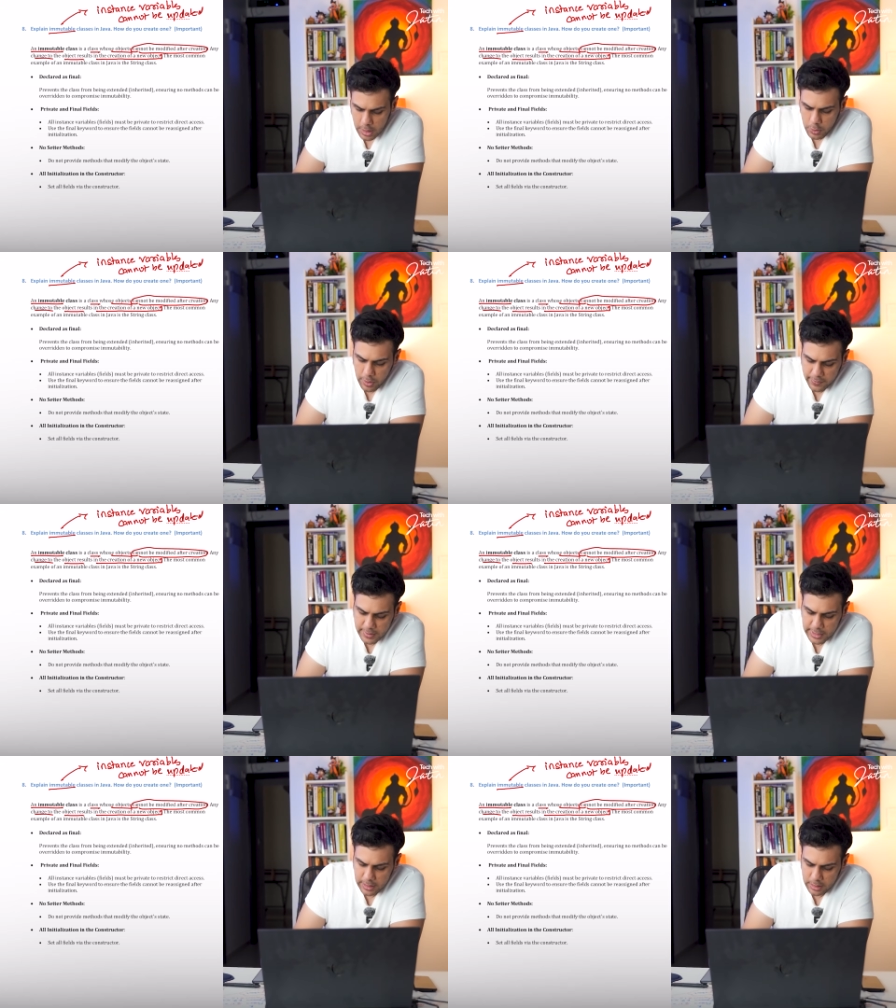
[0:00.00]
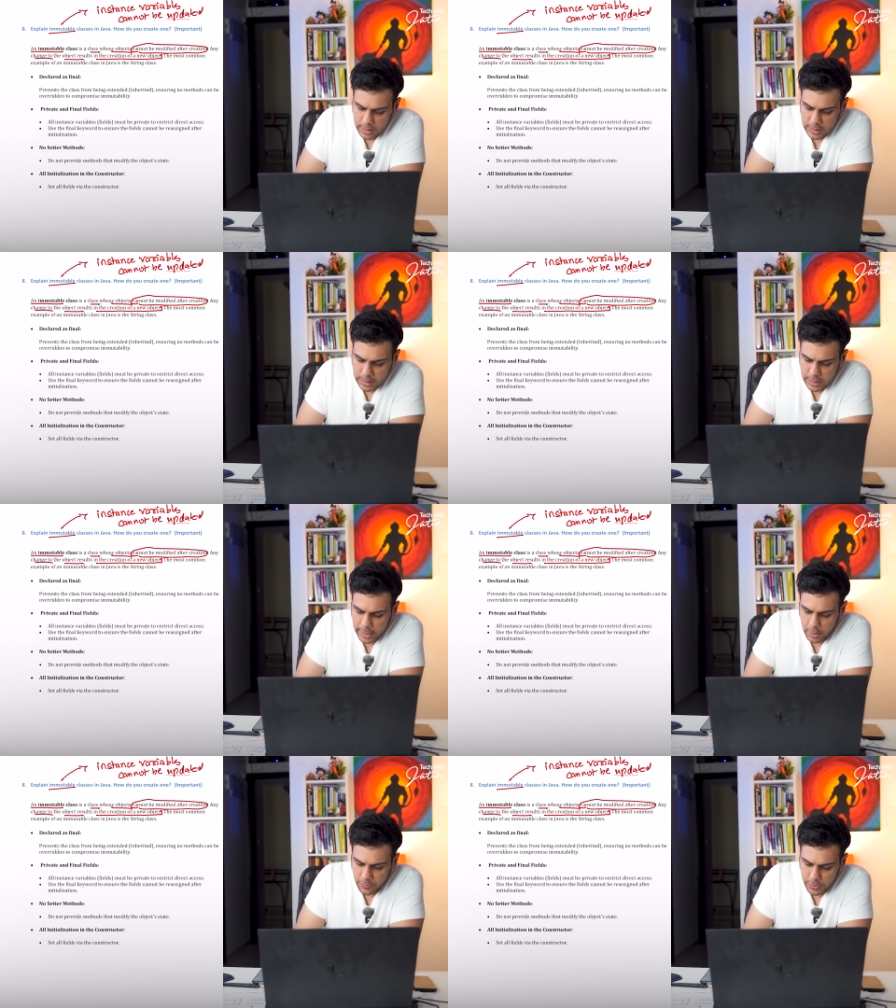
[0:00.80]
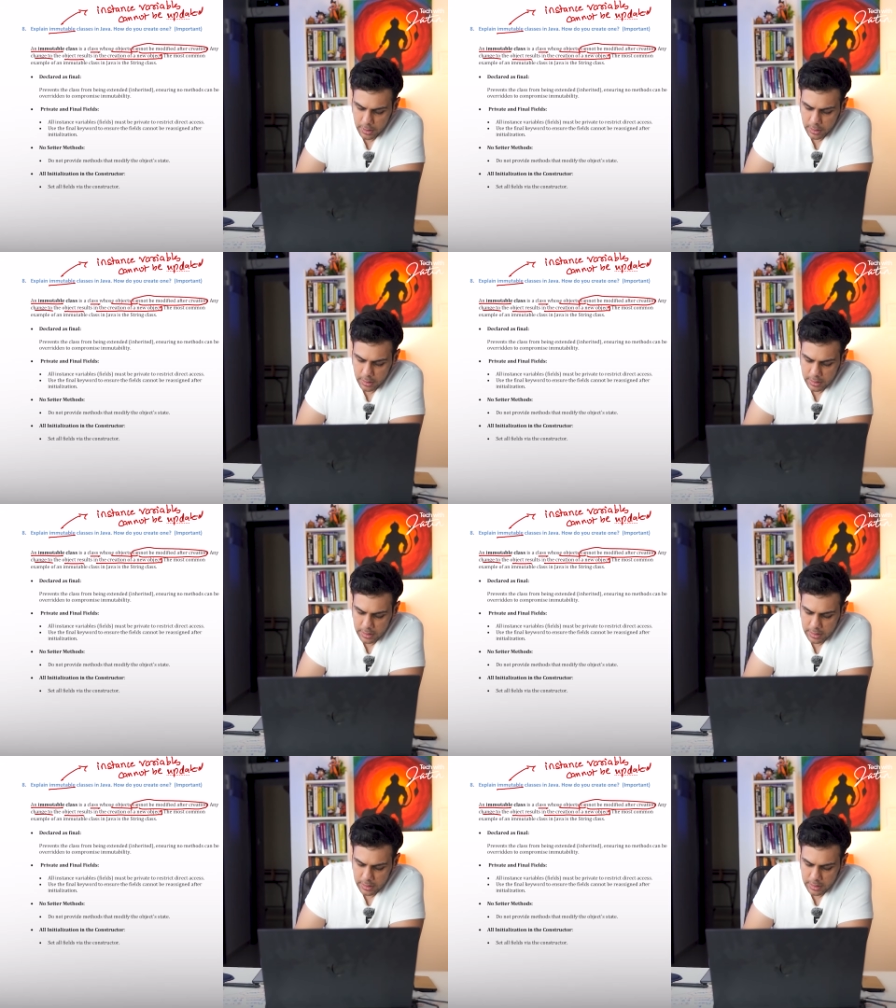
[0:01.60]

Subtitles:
You have seen this kind of a